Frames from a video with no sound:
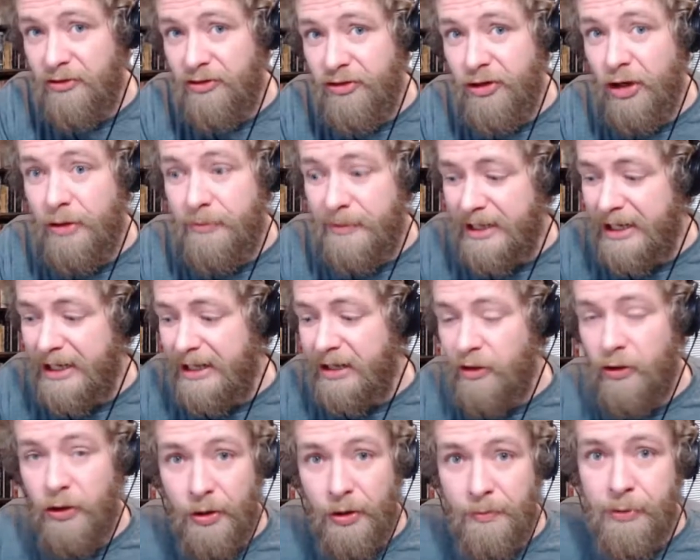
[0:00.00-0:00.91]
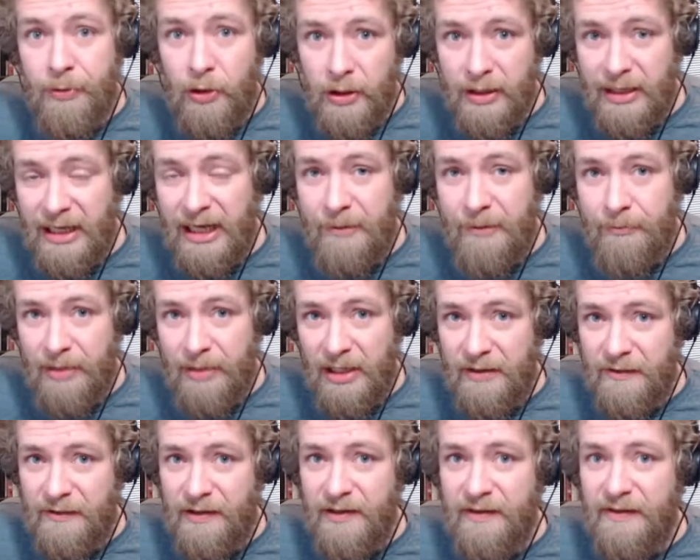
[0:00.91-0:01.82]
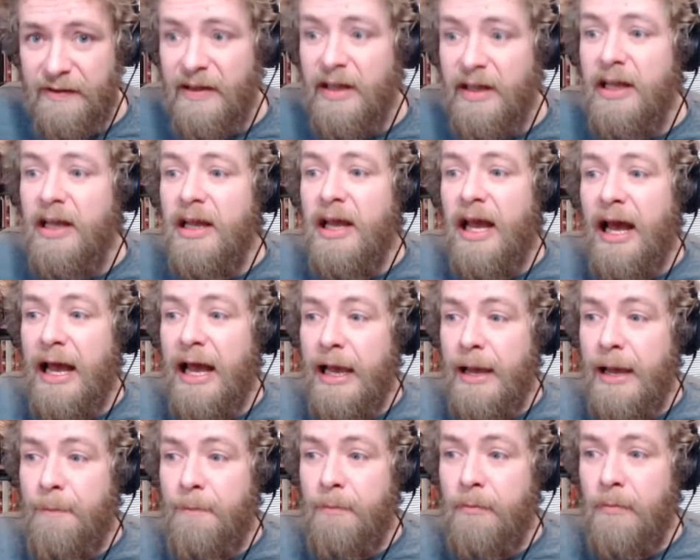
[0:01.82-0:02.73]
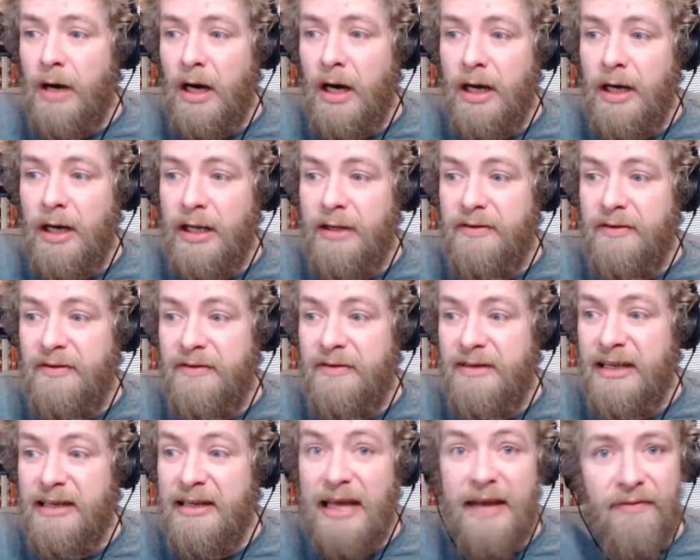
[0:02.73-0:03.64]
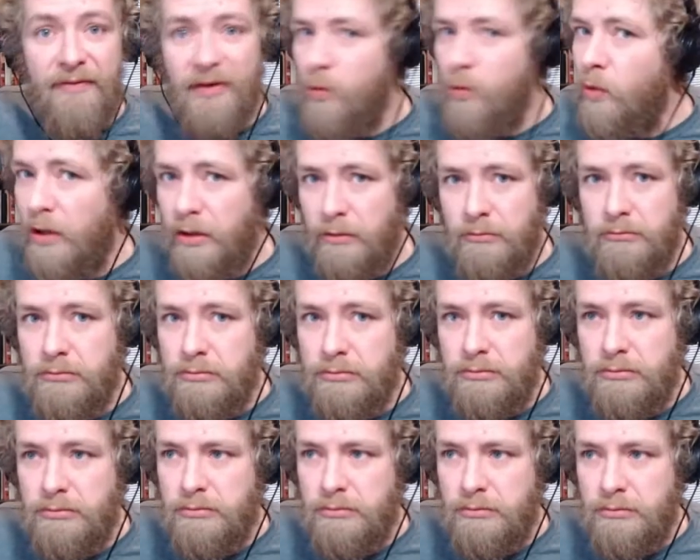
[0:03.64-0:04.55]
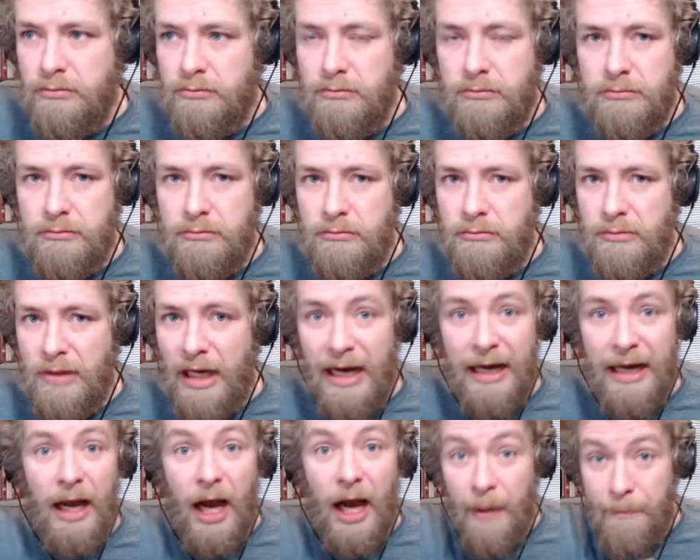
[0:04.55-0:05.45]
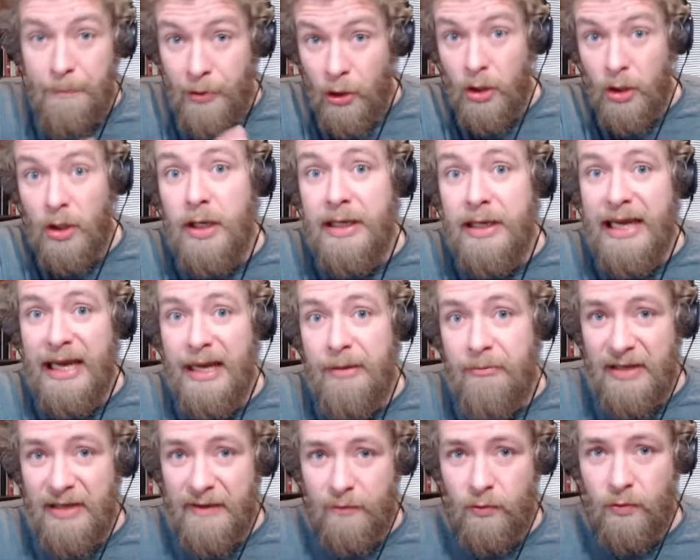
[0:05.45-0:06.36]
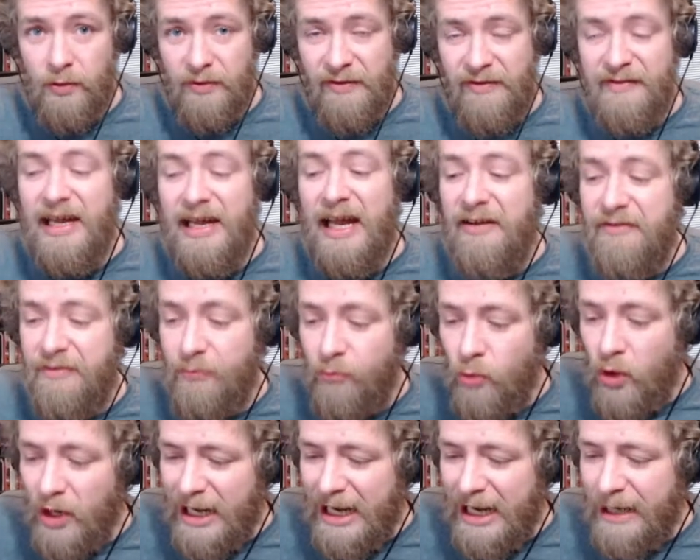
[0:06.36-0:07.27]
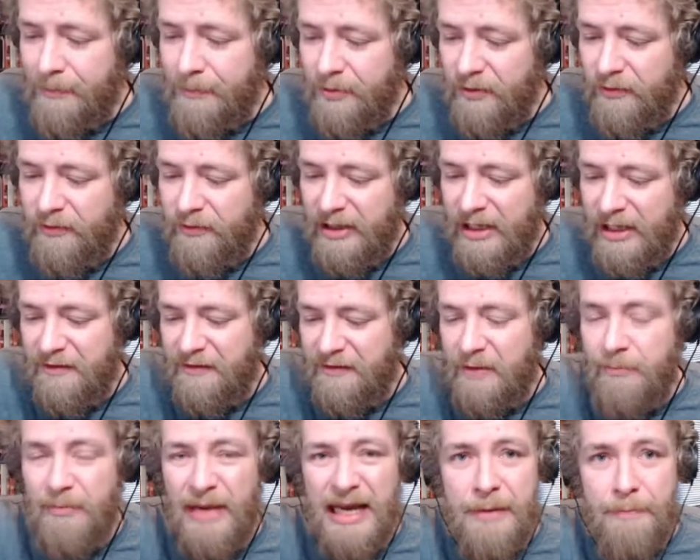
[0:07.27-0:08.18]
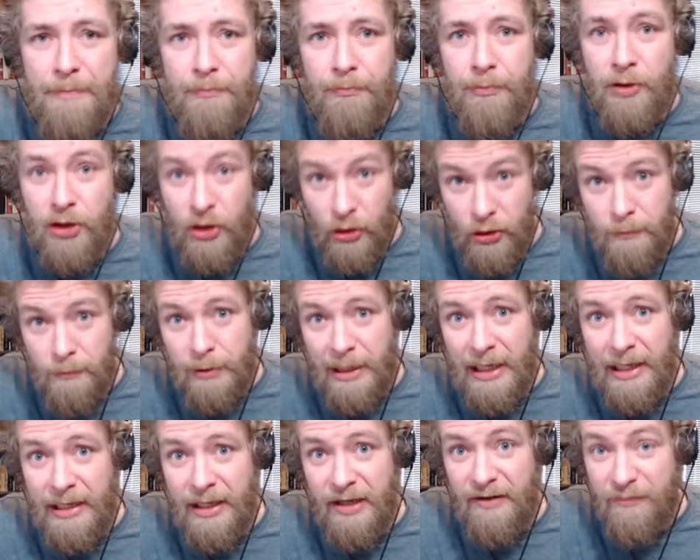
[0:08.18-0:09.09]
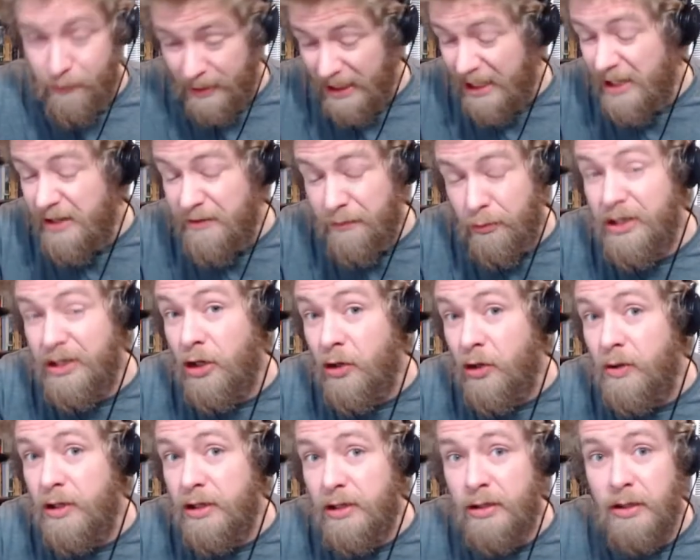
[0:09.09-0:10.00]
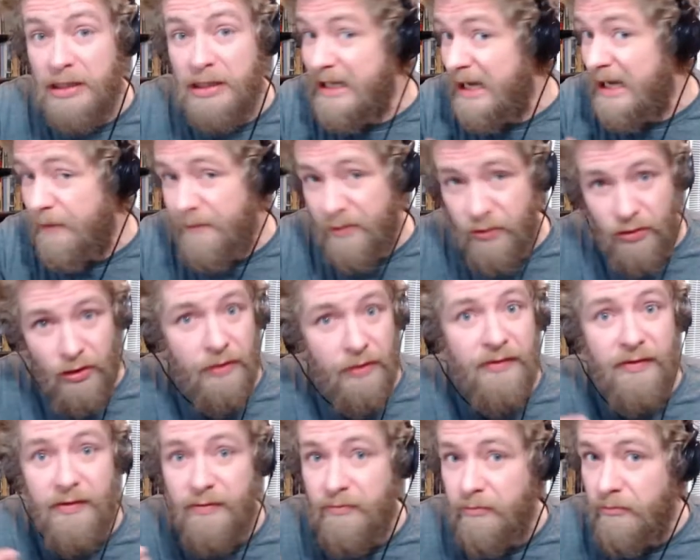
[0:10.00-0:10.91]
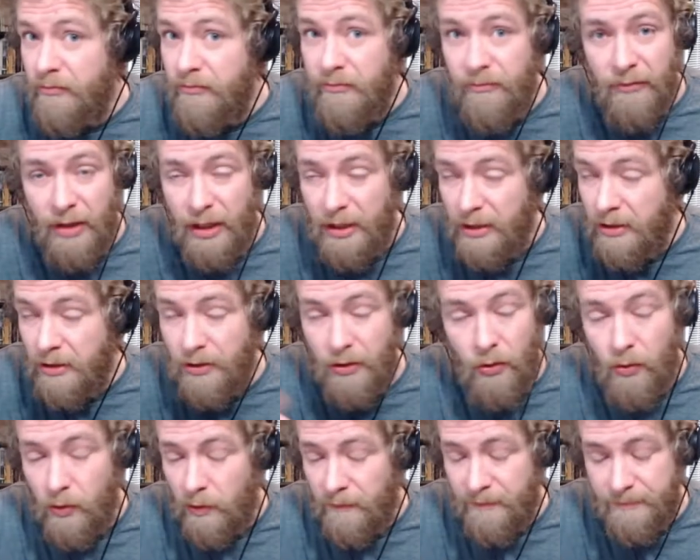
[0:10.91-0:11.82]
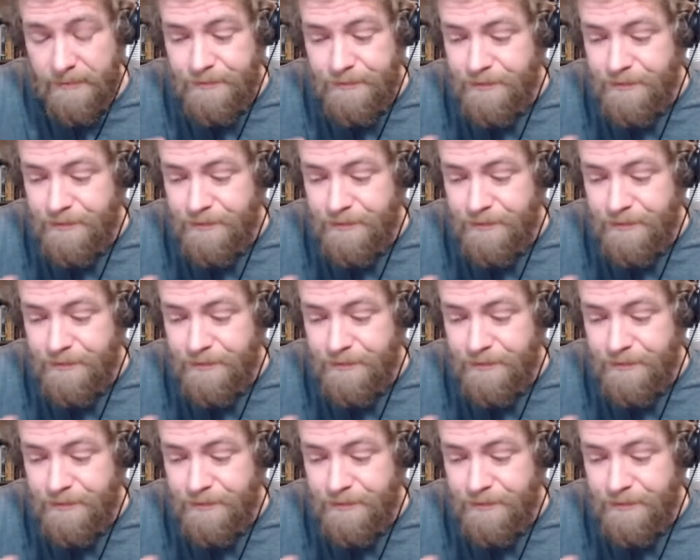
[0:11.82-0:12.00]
Dominator on a per game basis, I did everyone. I per gamed everyone's stats, and what happened is it made good players we know are good, Calvin Johnson, all of them,